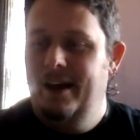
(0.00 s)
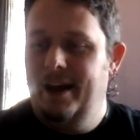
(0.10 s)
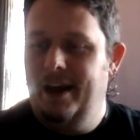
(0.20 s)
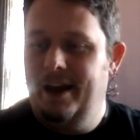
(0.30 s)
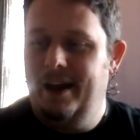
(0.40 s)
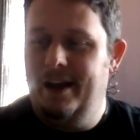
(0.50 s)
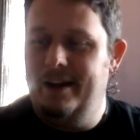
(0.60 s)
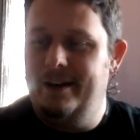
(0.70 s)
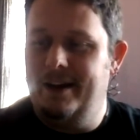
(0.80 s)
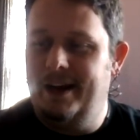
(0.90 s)

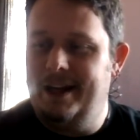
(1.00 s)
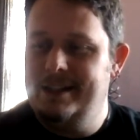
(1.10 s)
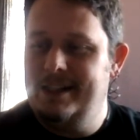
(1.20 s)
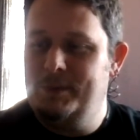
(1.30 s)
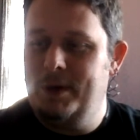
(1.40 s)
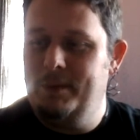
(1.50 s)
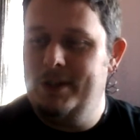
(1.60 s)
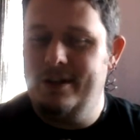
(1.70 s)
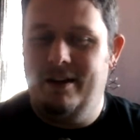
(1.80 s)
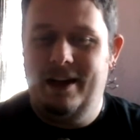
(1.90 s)
And I guess that's pretty much
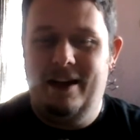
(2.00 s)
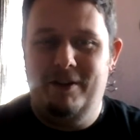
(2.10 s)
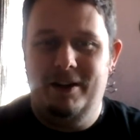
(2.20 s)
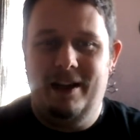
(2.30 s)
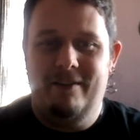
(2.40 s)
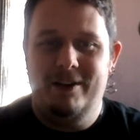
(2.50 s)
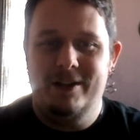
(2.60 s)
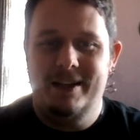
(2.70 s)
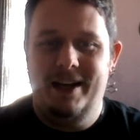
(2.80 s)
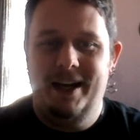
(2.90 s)
all I have on lavender
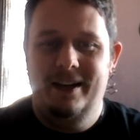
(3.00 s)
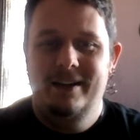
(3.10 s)
today.